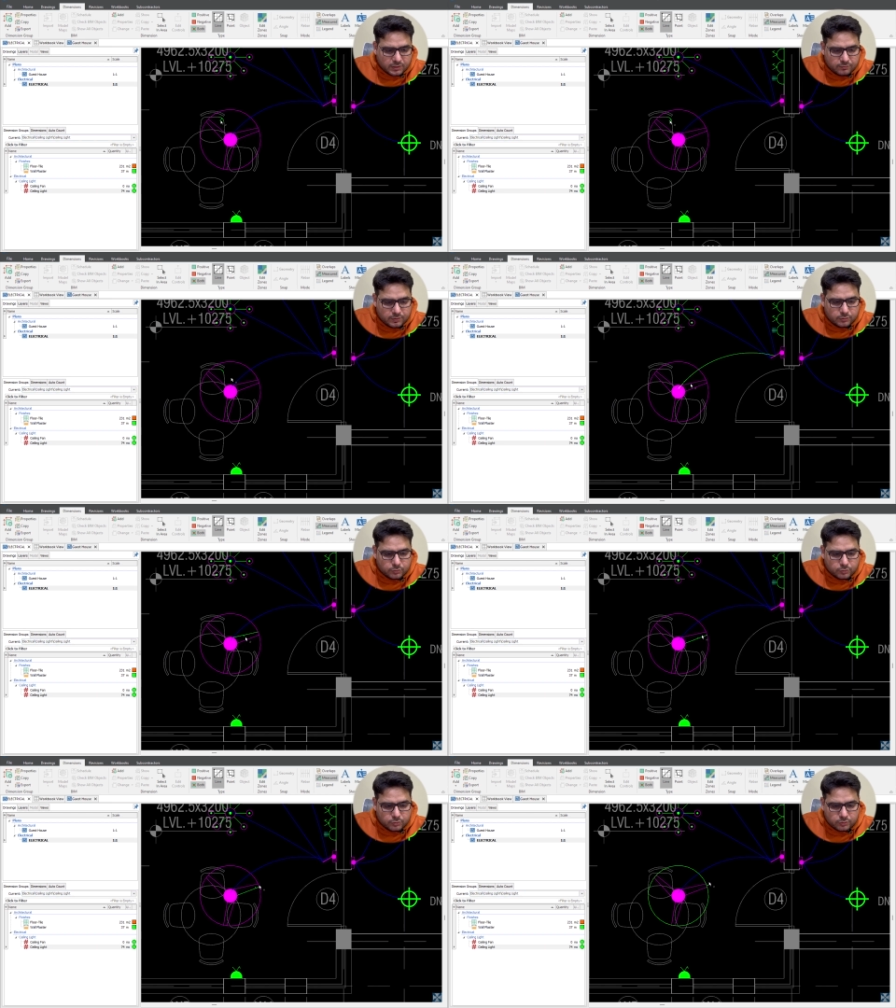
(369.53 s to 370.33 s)
we'll go
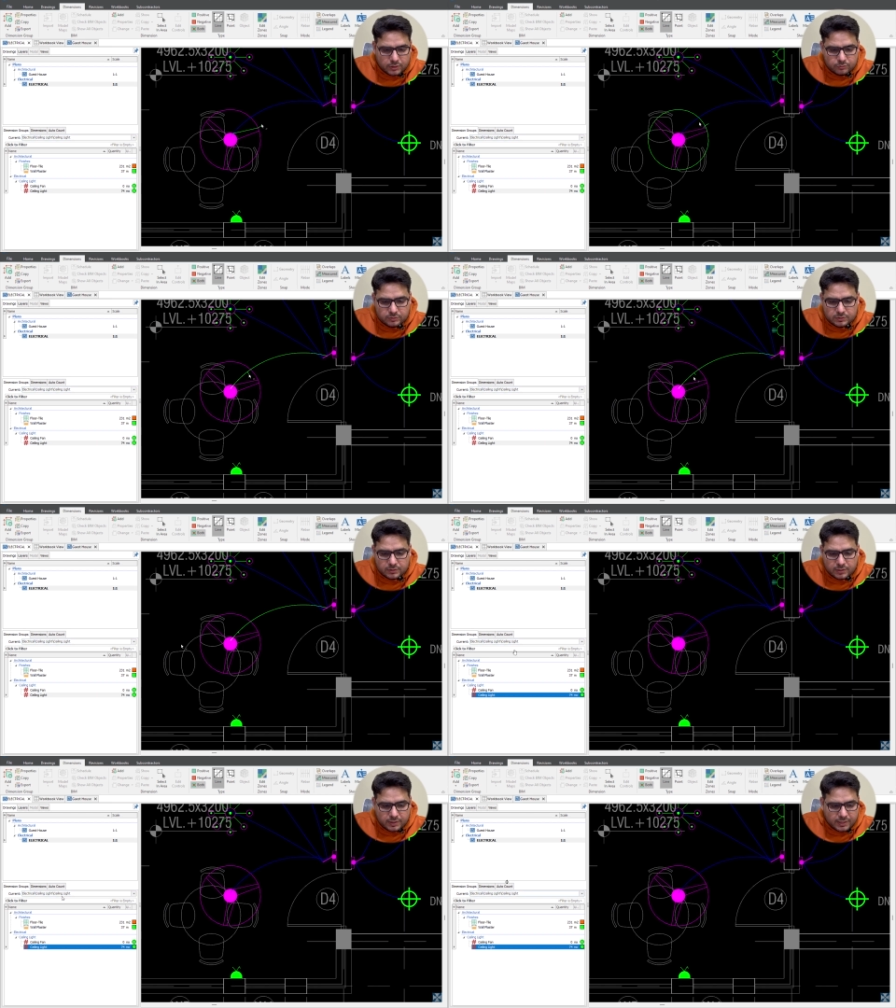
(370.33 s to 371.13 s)
to auto count
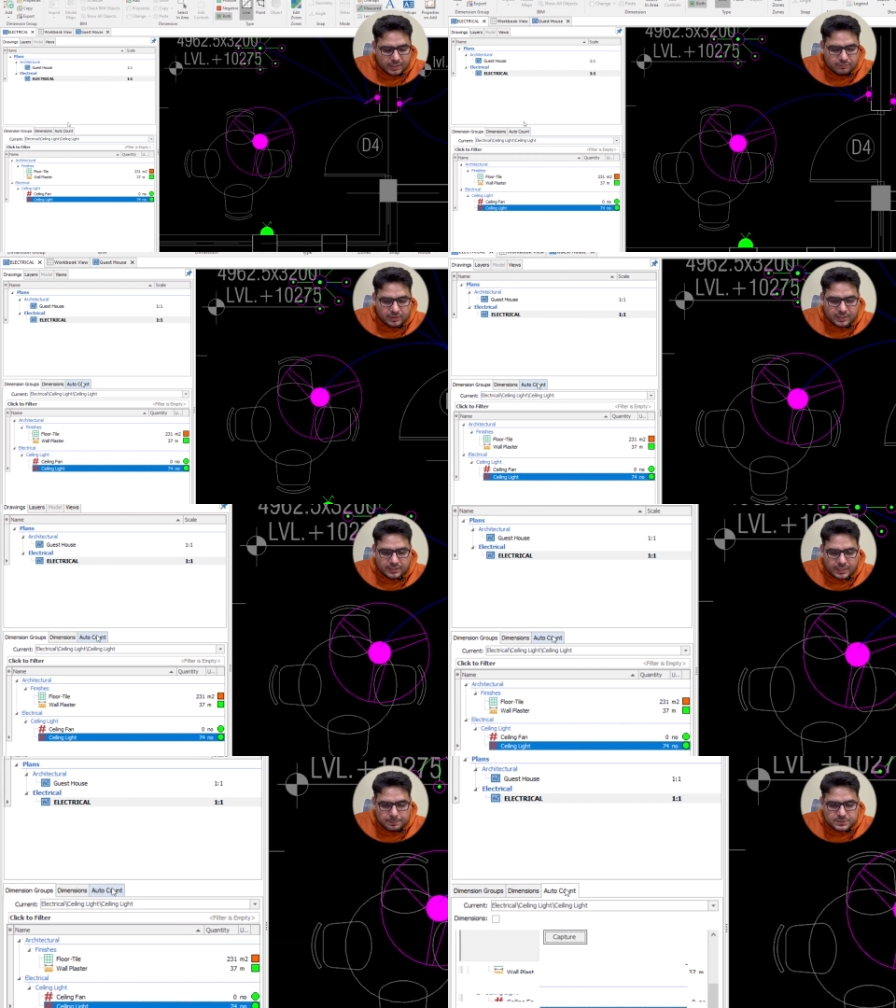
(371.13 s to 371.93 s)
and we can
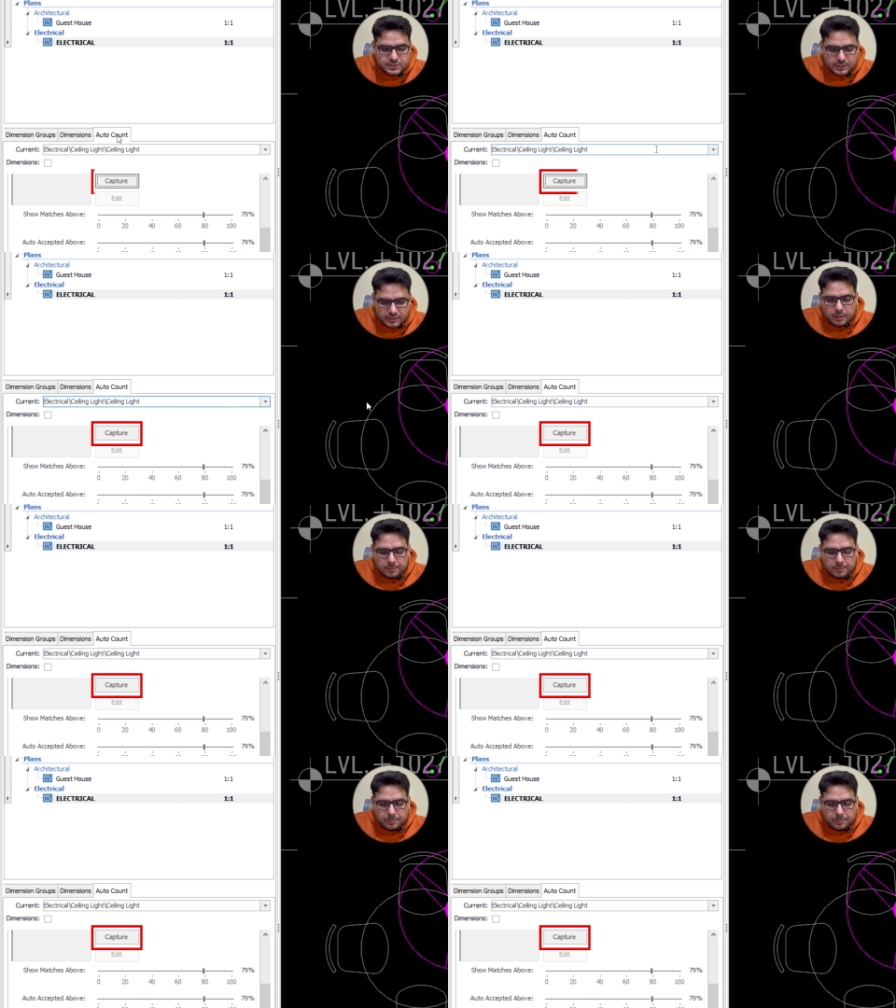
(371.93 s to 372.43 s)
capture it.